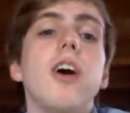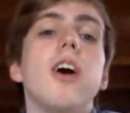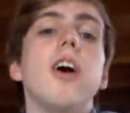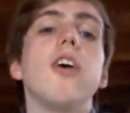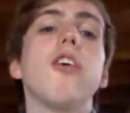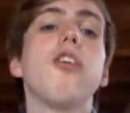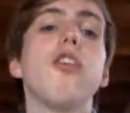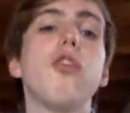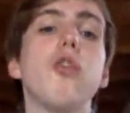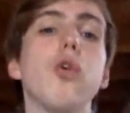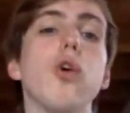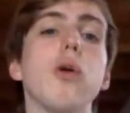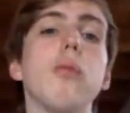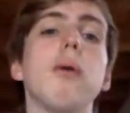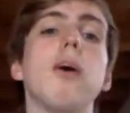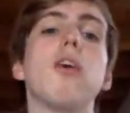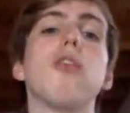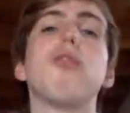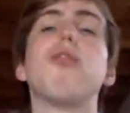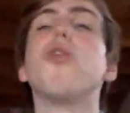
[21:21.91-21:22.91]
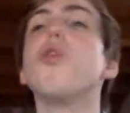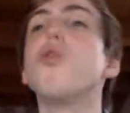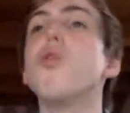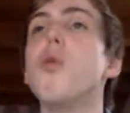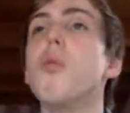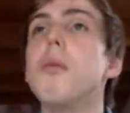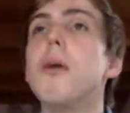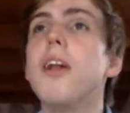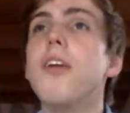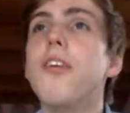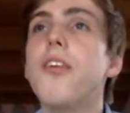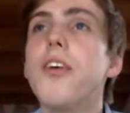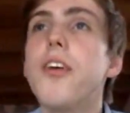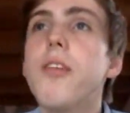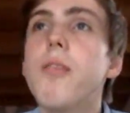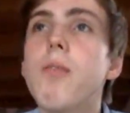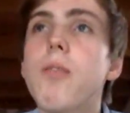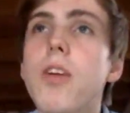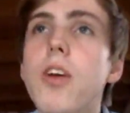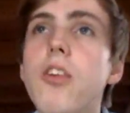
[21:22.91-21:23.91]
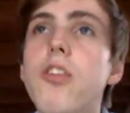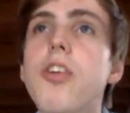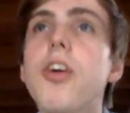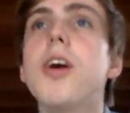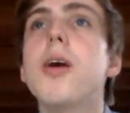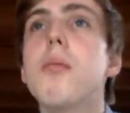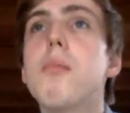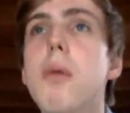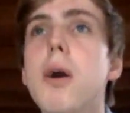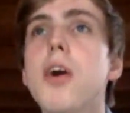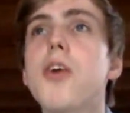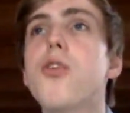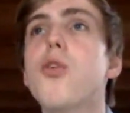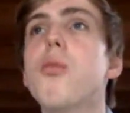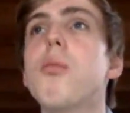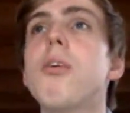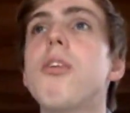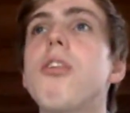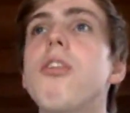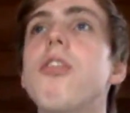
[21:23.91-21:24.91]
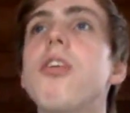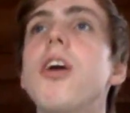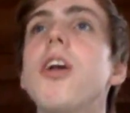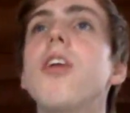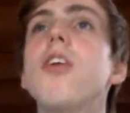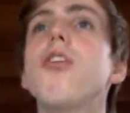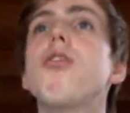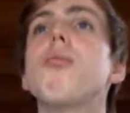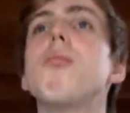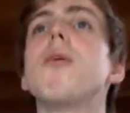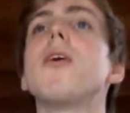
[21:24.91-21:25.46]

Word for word: is to talk about vulnerability and saying my group is the saddest,